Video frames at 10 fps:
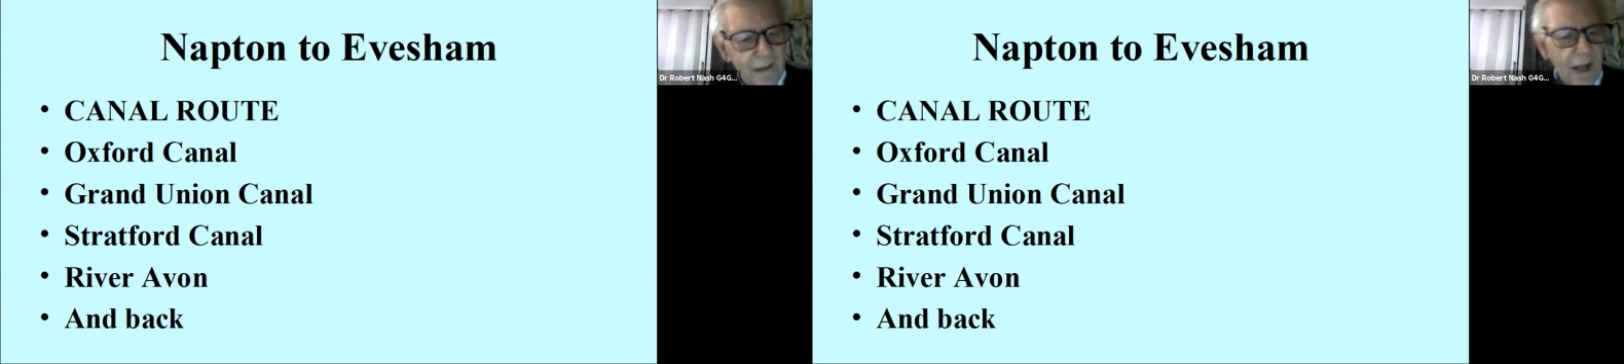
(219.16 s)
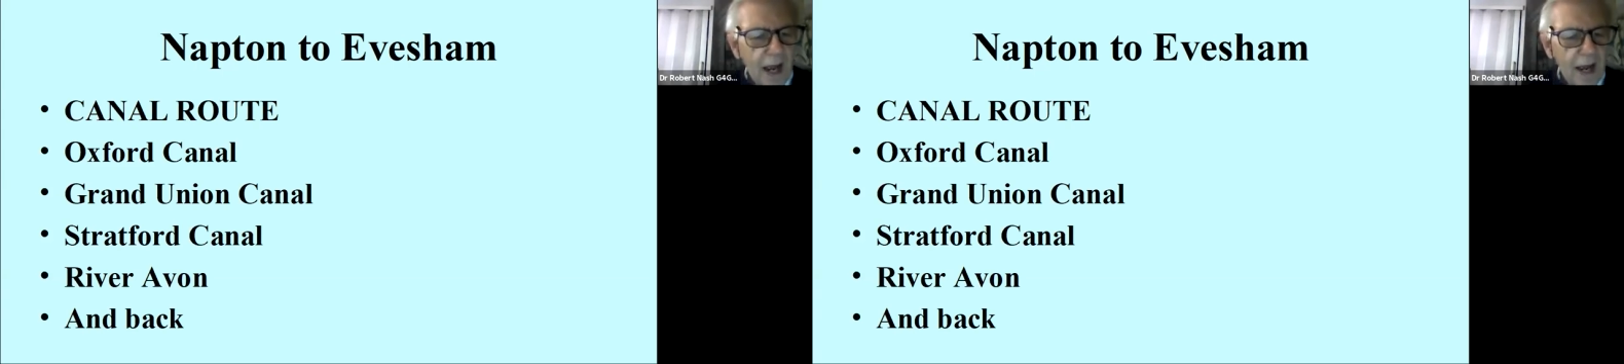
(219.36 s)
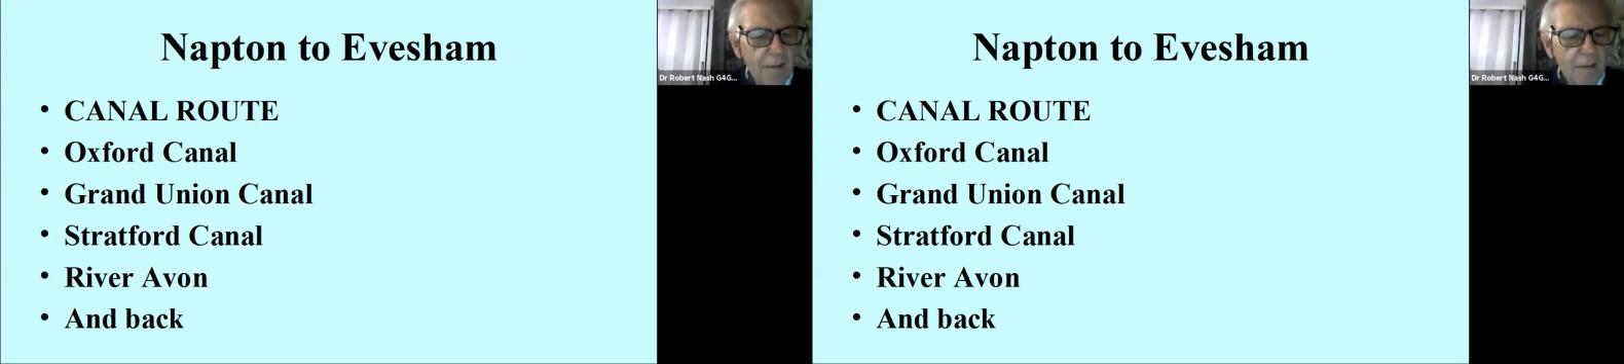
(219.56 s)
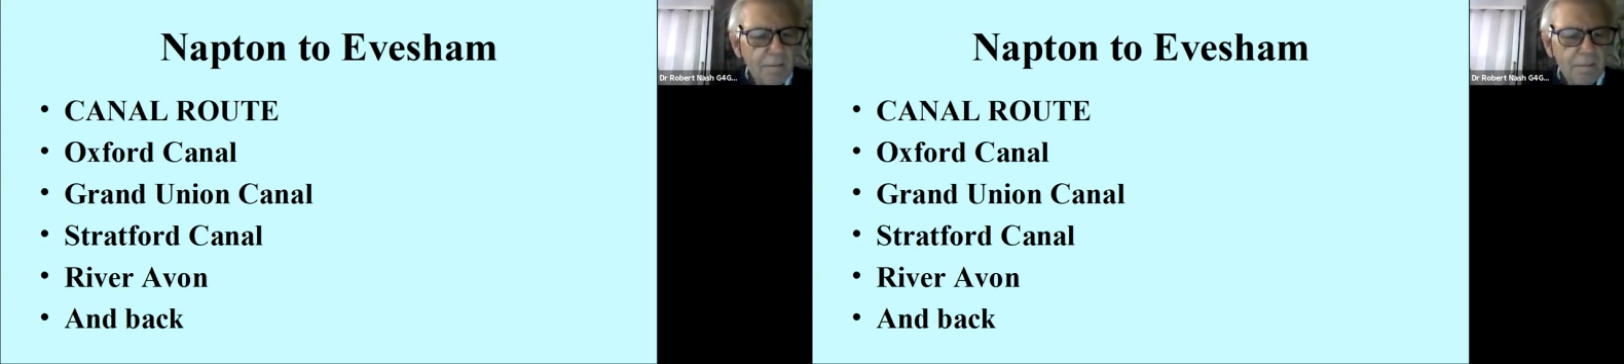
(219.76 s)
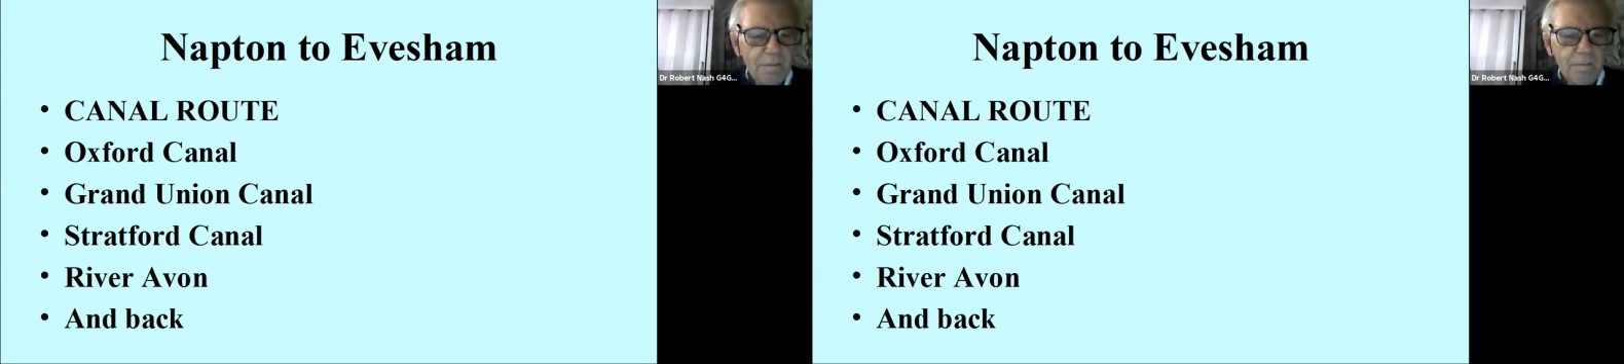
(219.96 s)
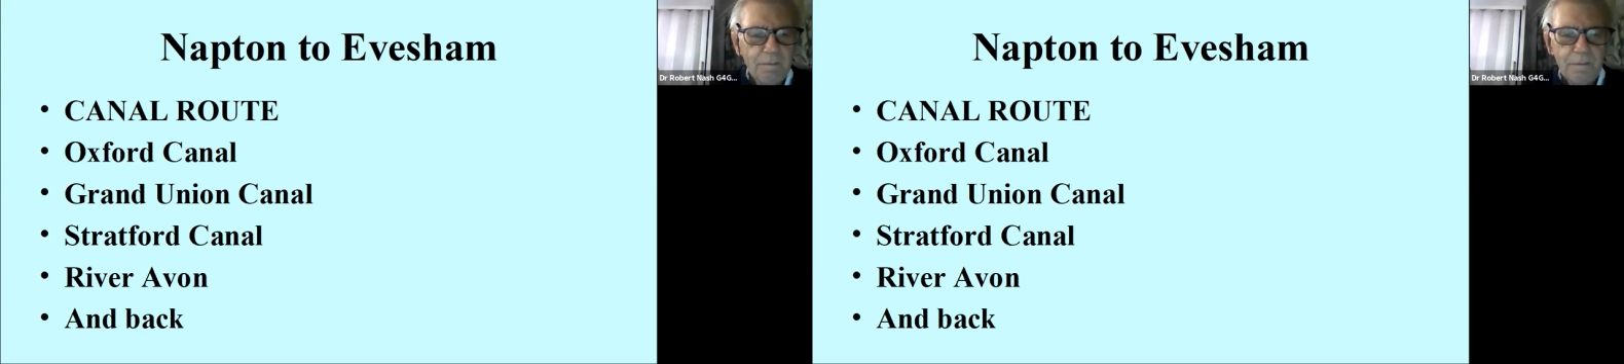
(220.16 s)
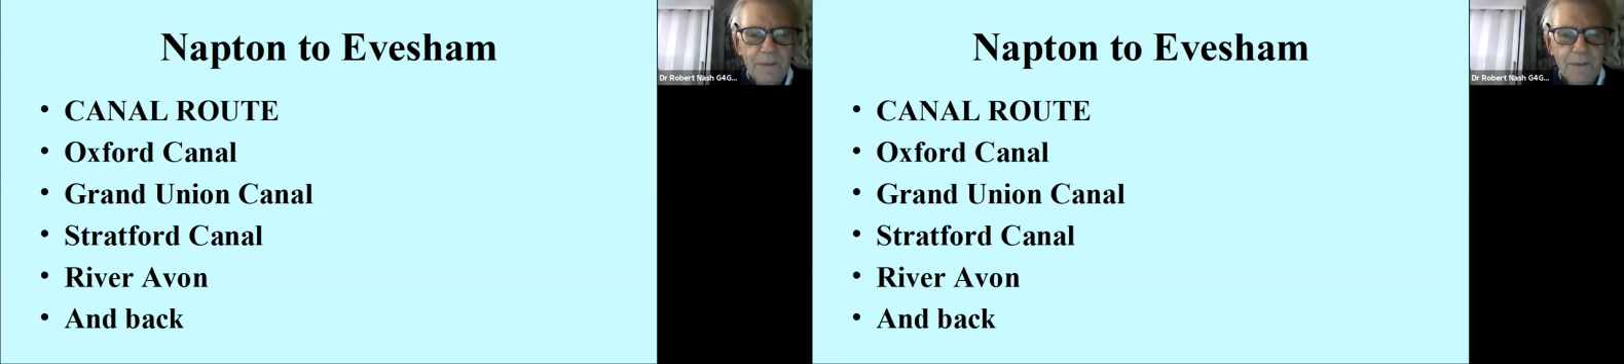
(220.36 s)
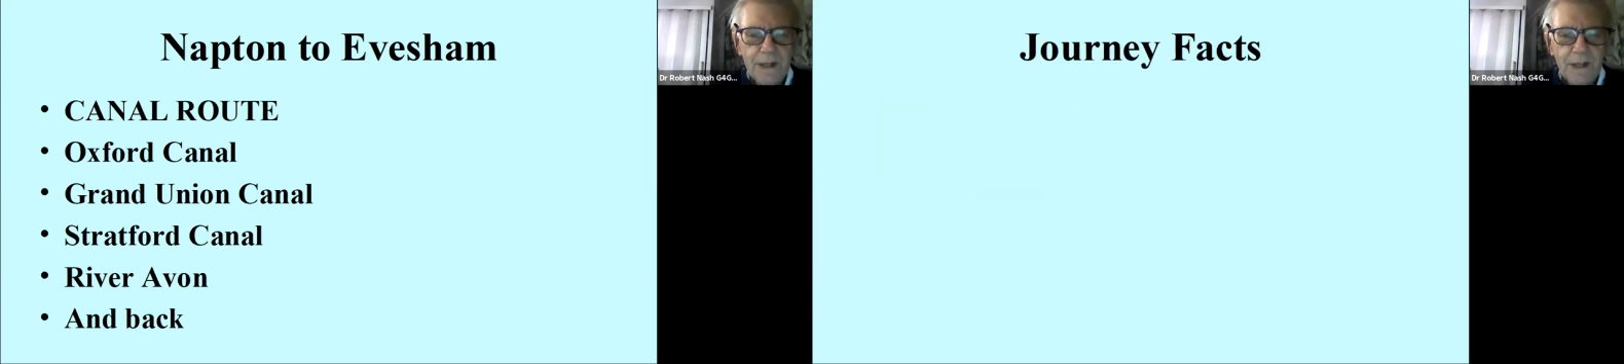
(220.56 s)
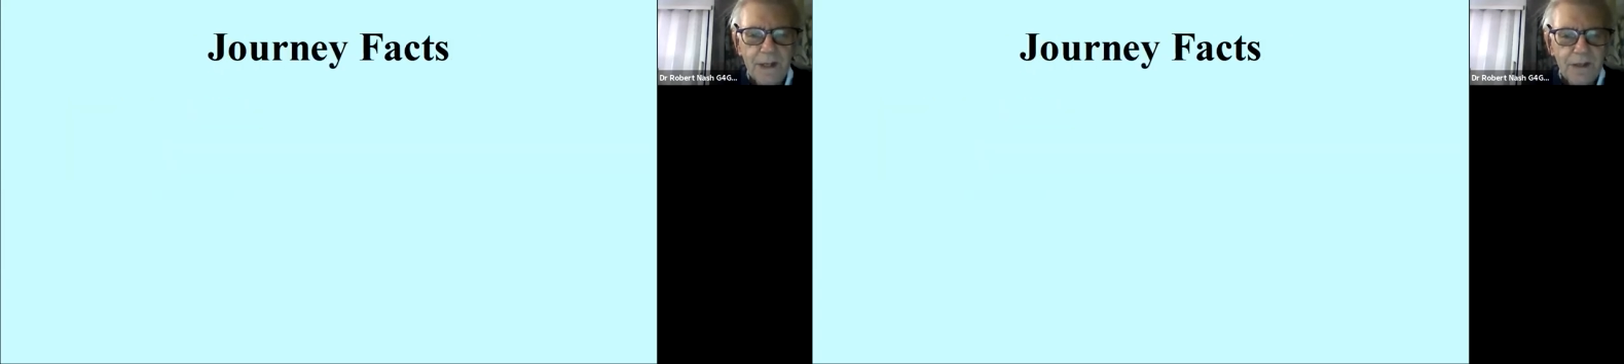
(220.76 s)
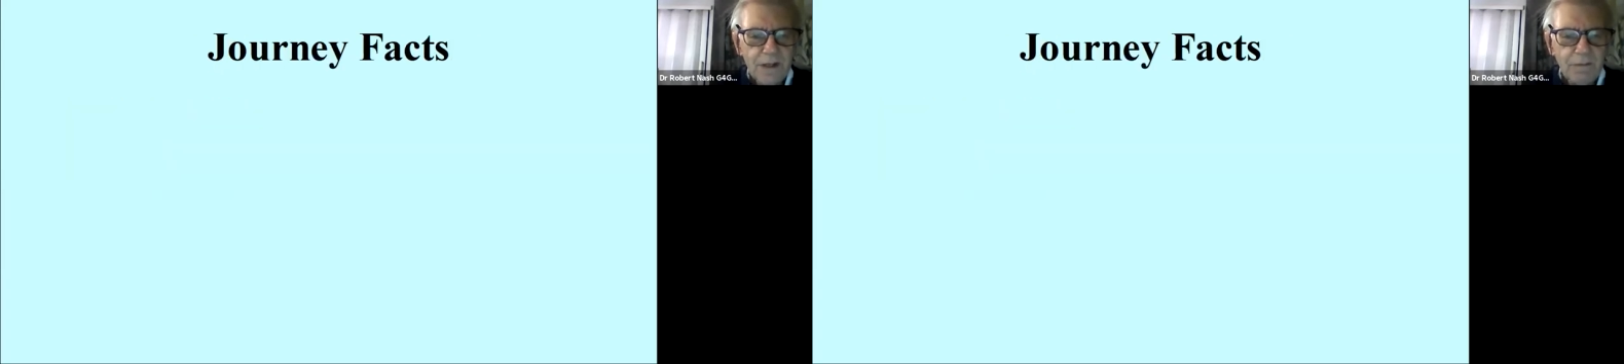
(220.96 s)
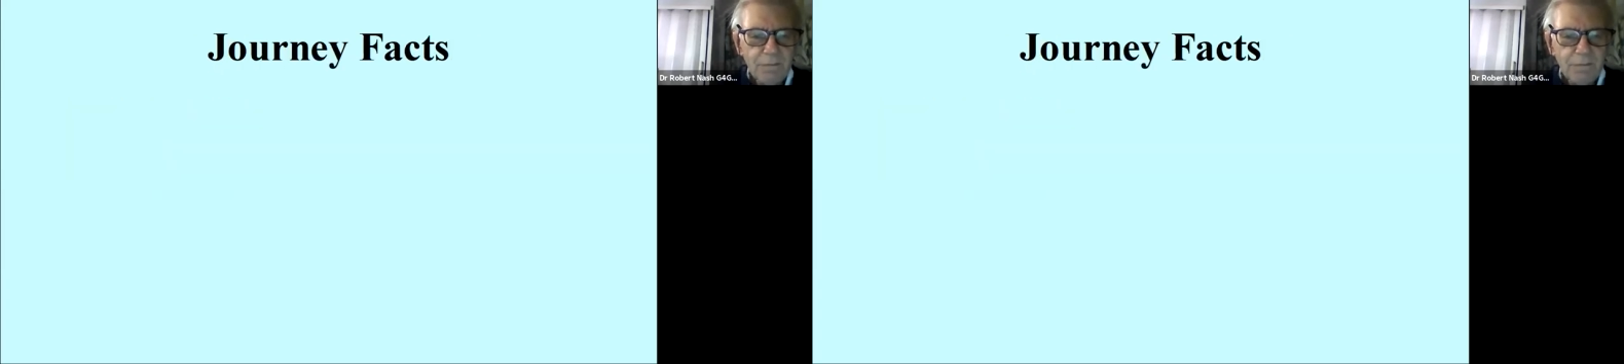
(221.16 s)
So